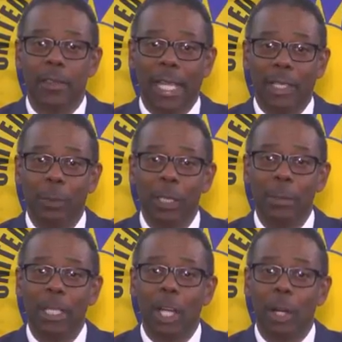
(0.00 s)
That
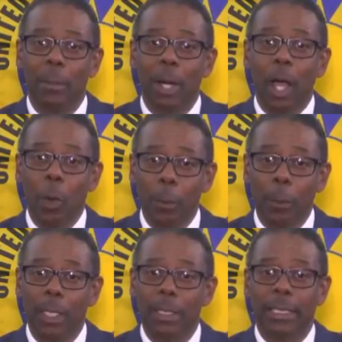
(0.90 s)
will become our
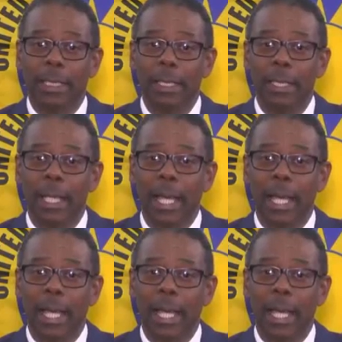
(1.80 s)
policy,